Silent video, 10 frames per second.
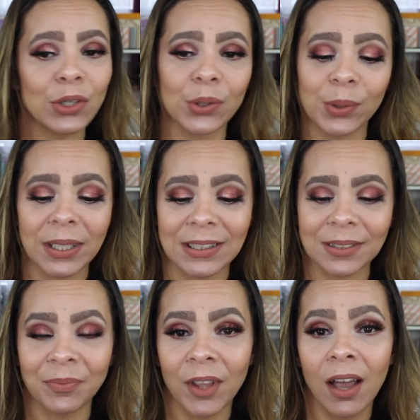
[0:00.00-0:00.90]

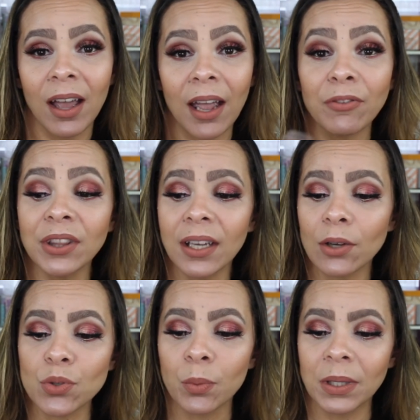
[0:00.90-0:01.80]
great. Everything
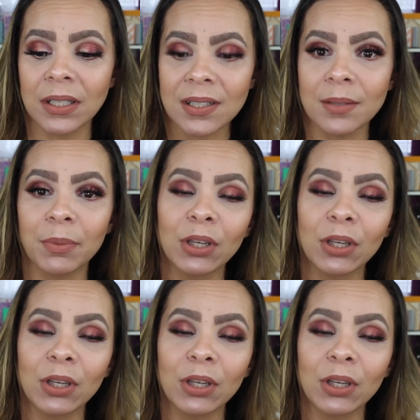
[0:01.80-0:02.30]
else will be listed